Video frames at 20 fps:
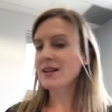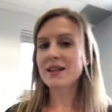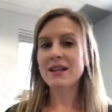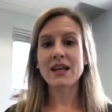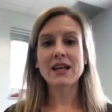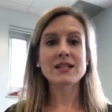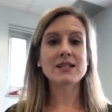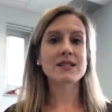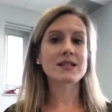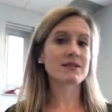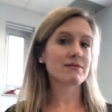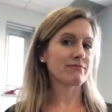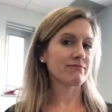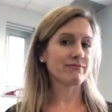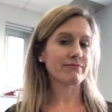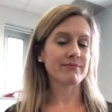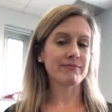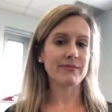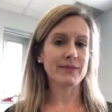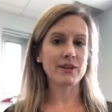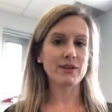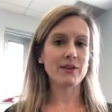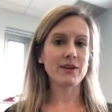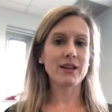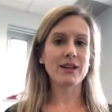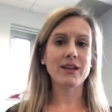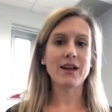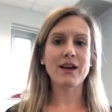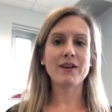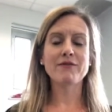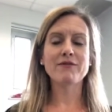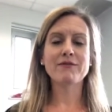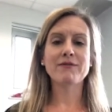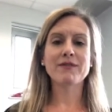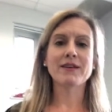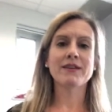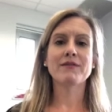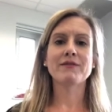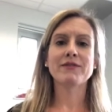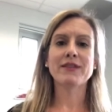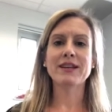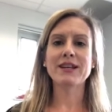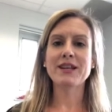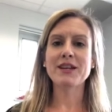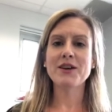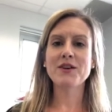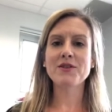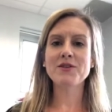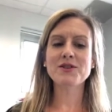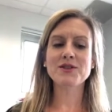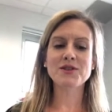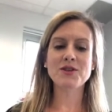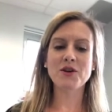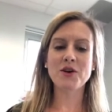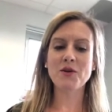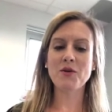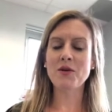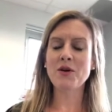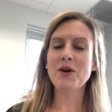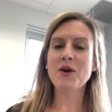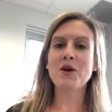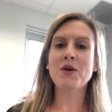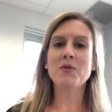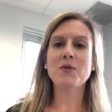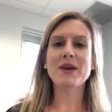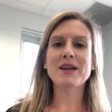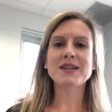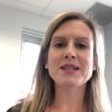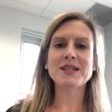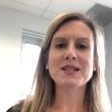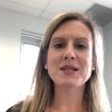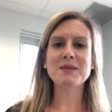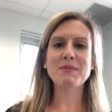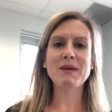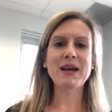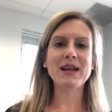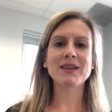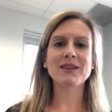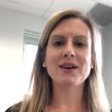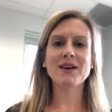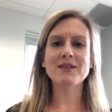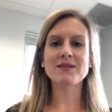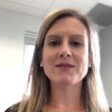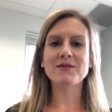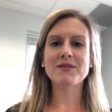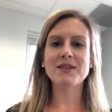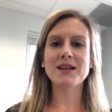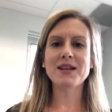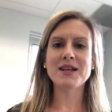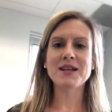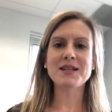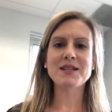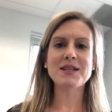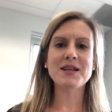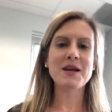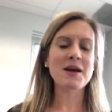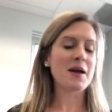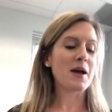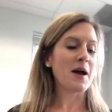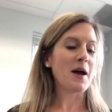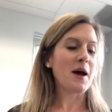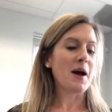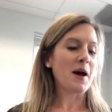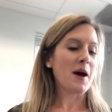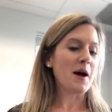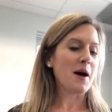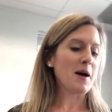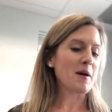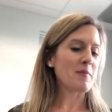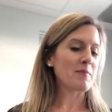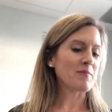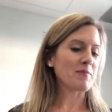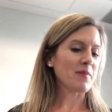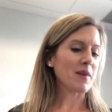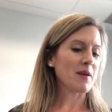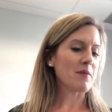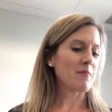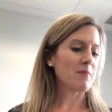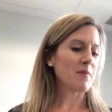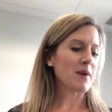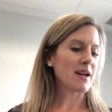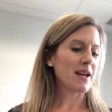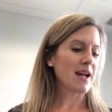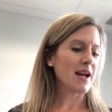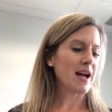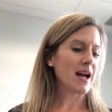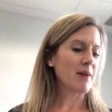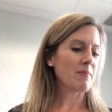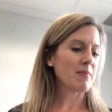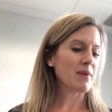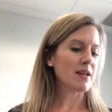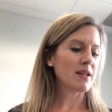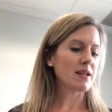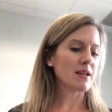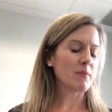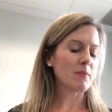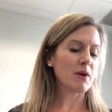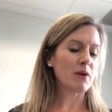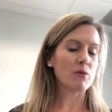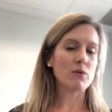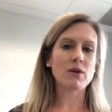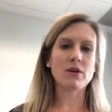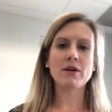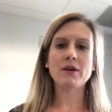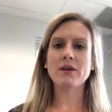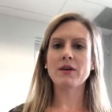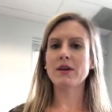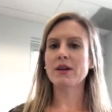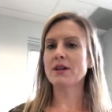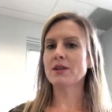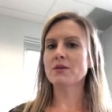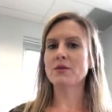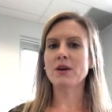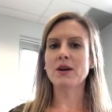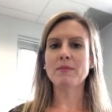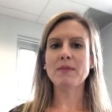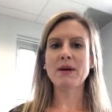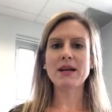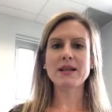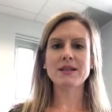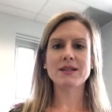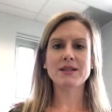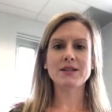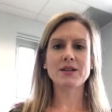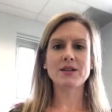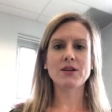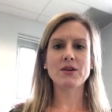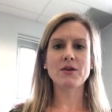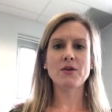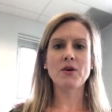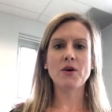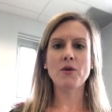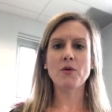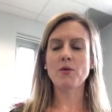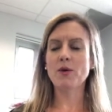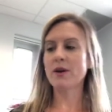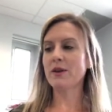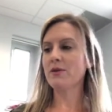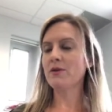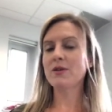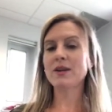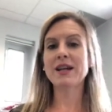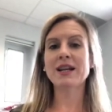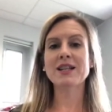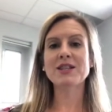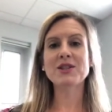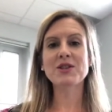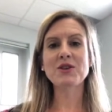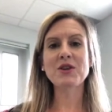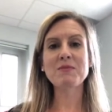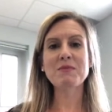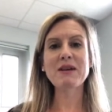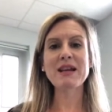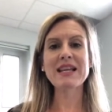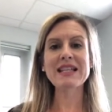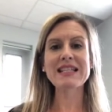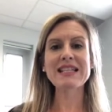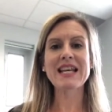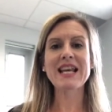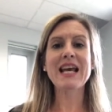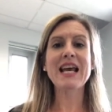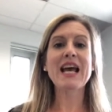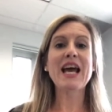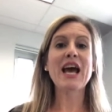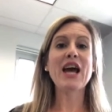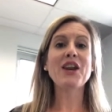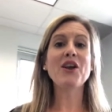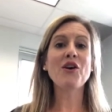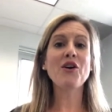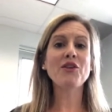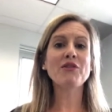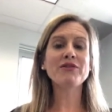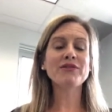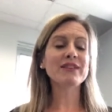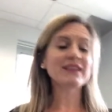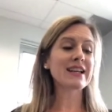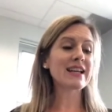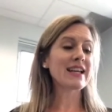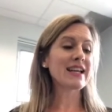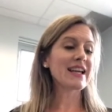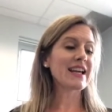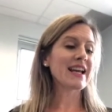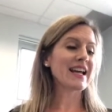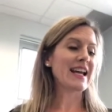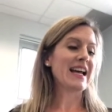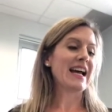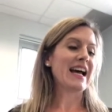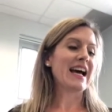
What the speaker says: it's, a live video, so we anticipate lots of things might happen, but we're going to do our best to work through the next 30 minutes and hopefully